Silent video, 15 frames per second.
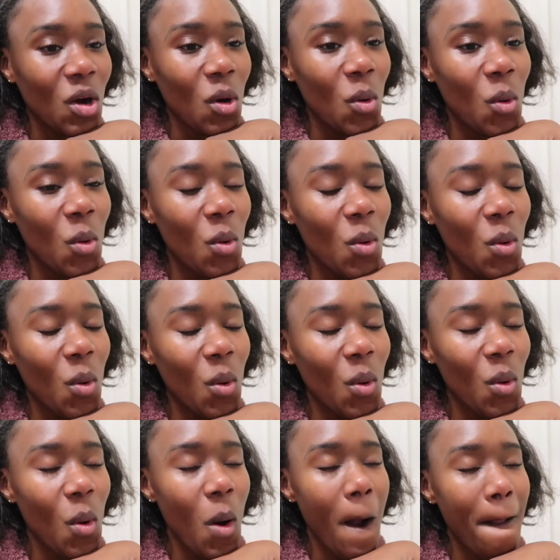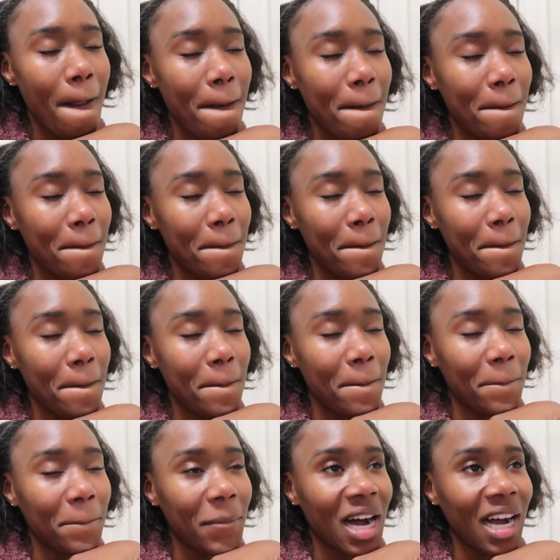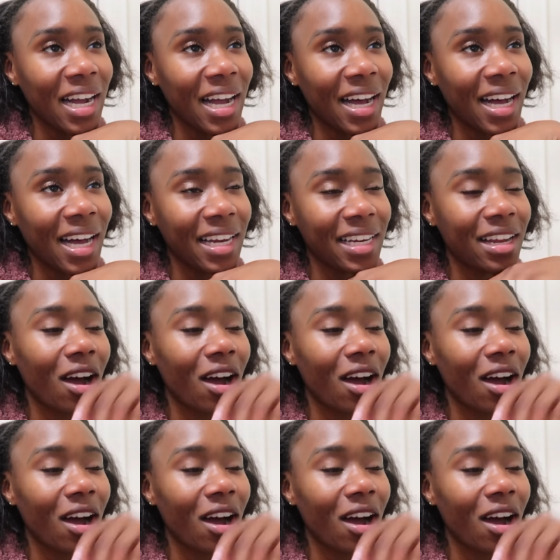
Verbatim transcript: Oh my God.